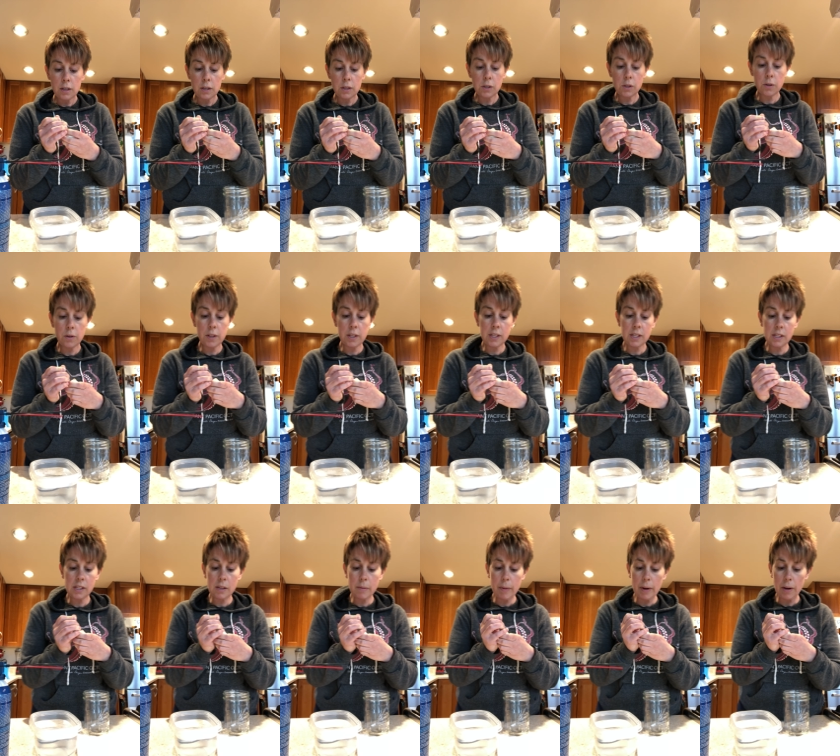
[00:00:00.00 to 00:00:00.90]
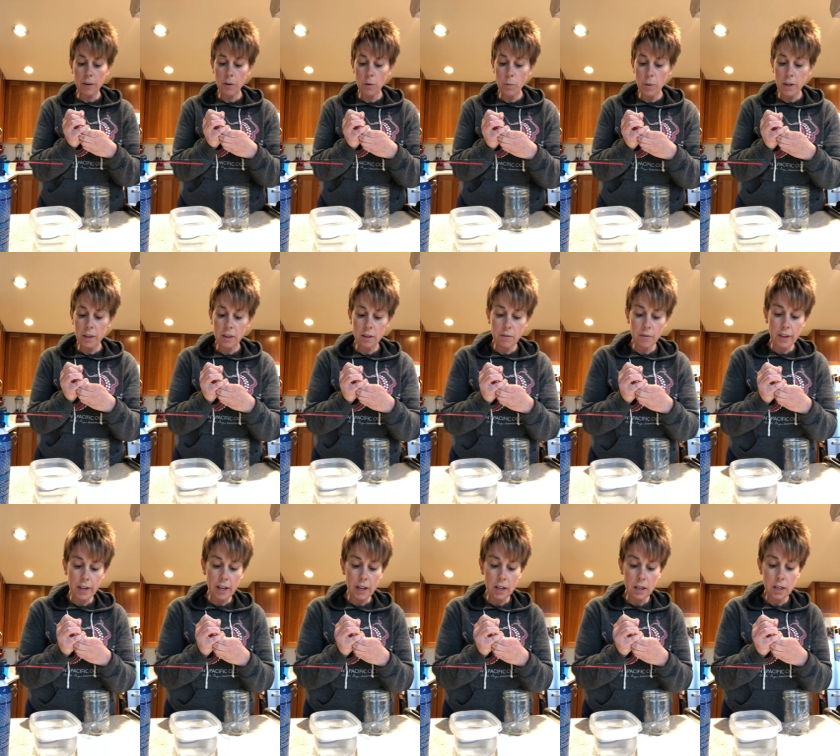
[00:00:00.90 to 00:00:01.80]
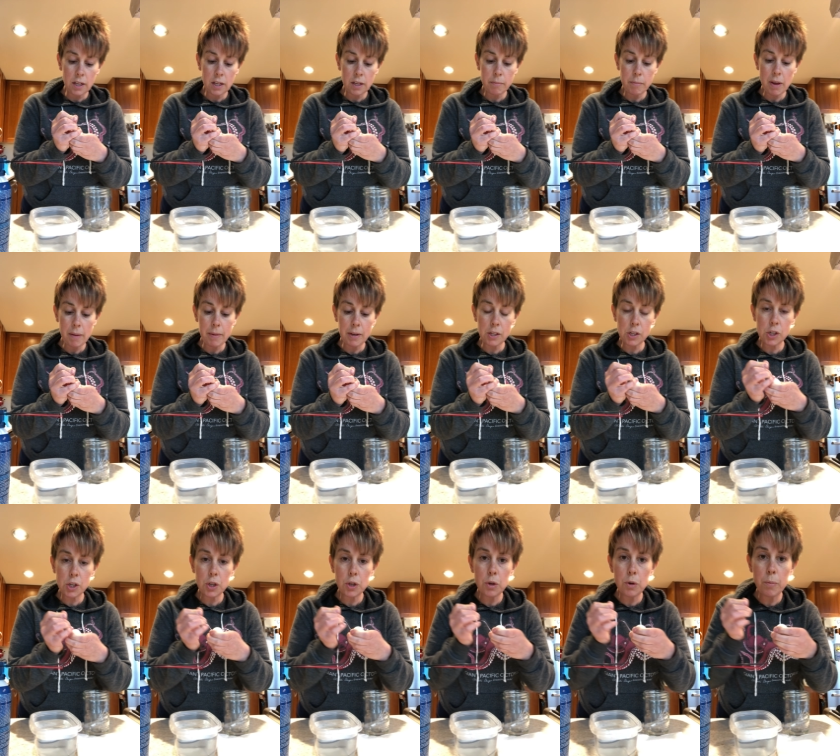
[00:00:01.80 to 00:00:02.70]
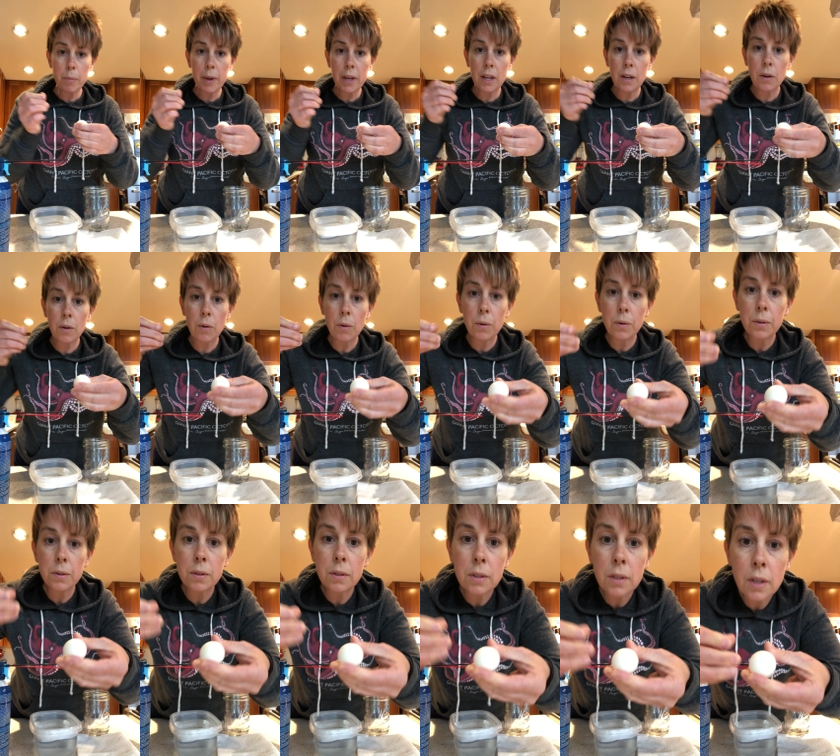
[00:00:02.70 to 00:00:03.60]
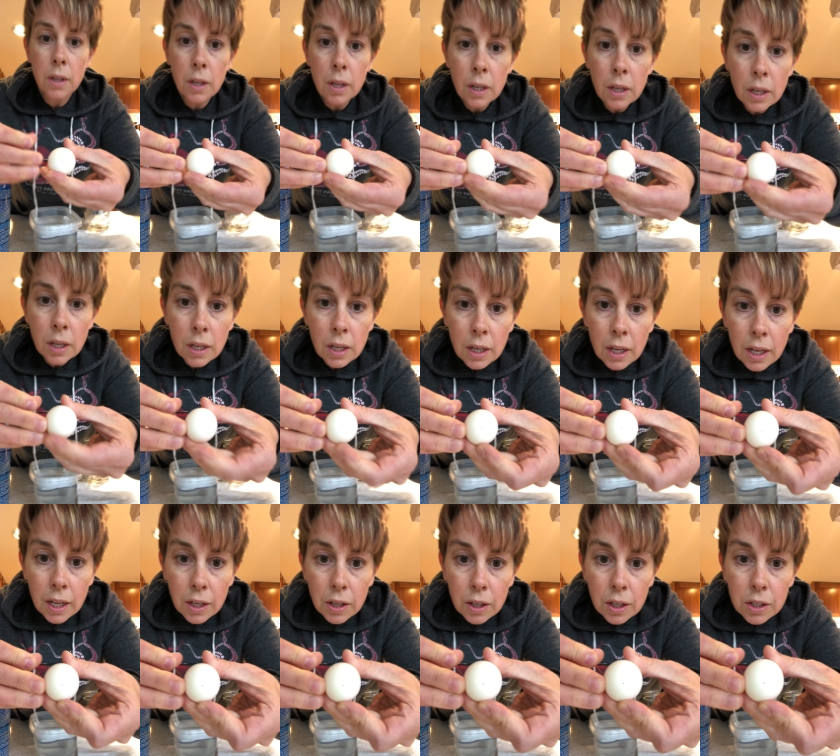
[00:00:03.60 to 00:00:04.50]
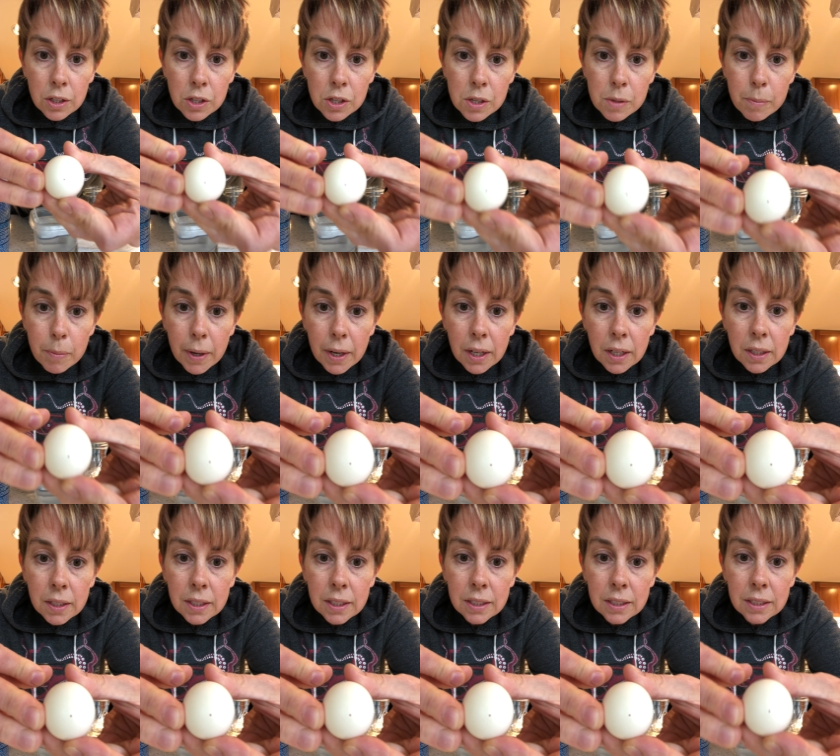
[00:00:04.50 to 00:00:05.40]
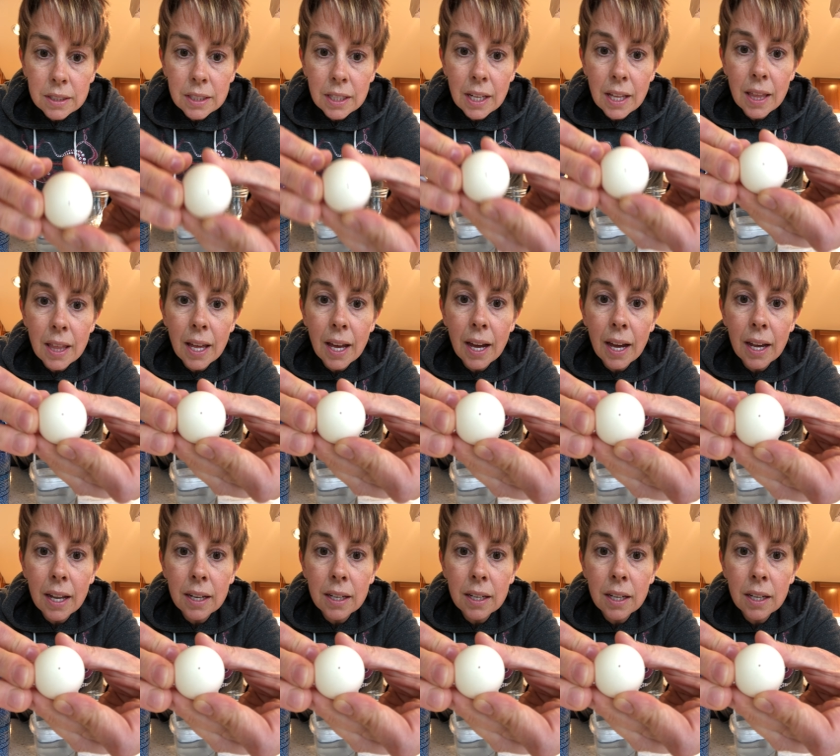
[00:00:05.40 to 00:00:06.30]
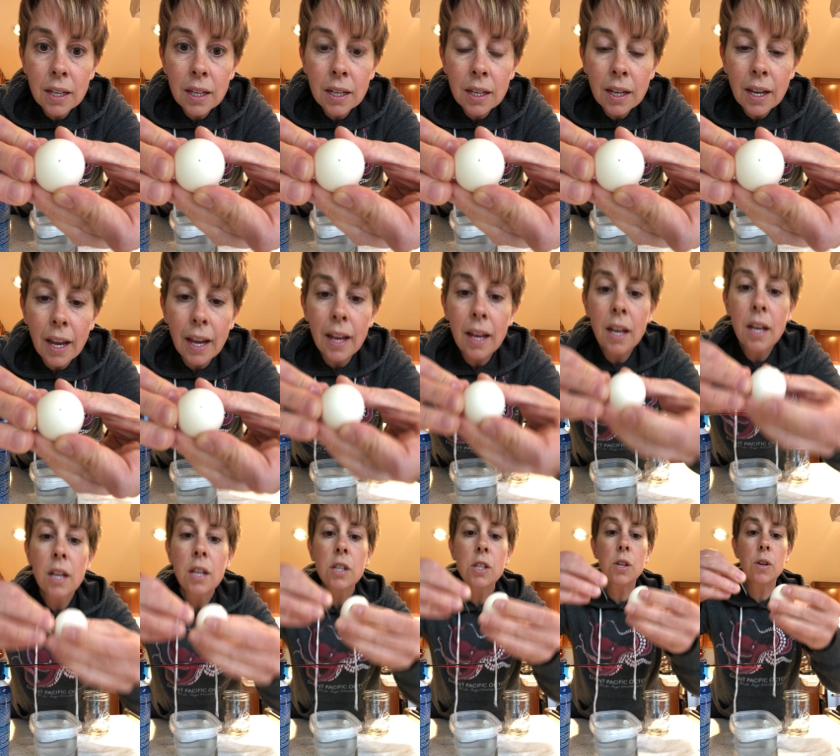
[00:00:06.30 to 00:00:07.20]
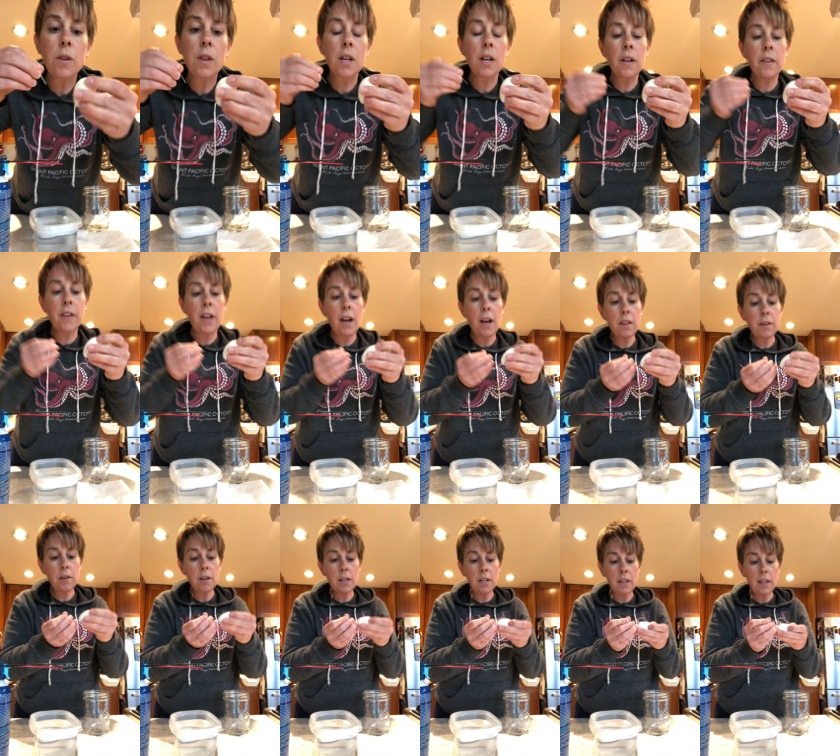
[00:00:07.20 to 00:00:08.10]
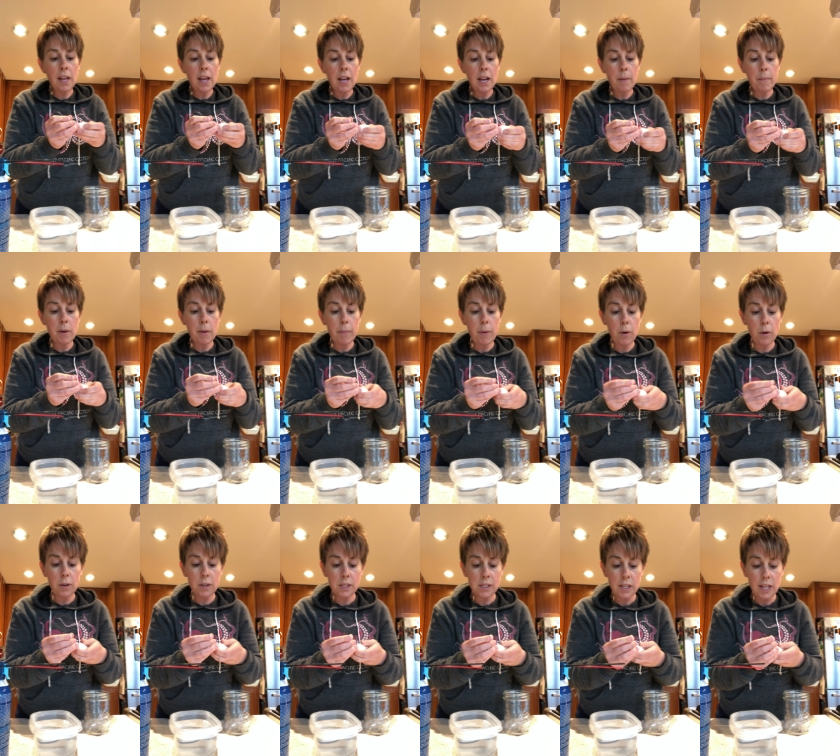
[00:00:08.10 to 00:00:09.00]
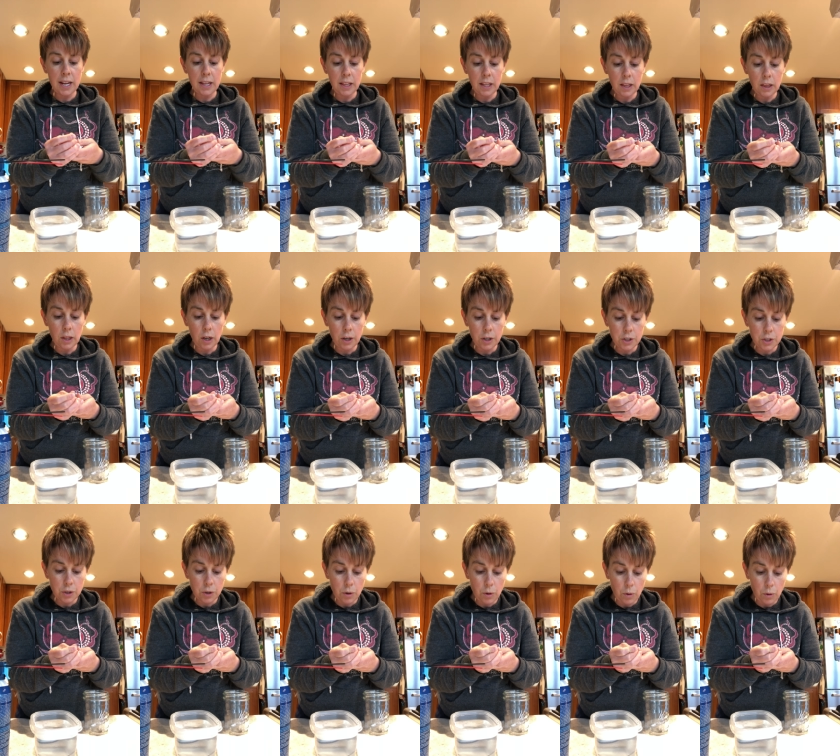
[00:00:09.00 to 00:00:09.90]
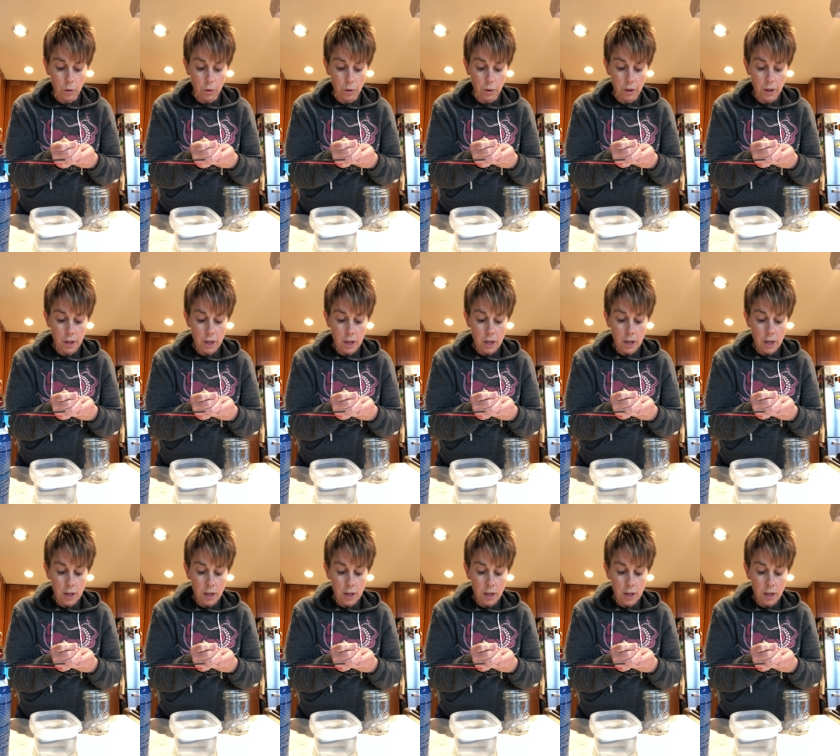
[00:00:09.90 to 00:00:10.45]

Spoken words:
So this is about the width of like maybe 2 pinholes. And you can just barely see that. Okay, so then on the other end of the egg, I'm gonna poke a slightly larger hole.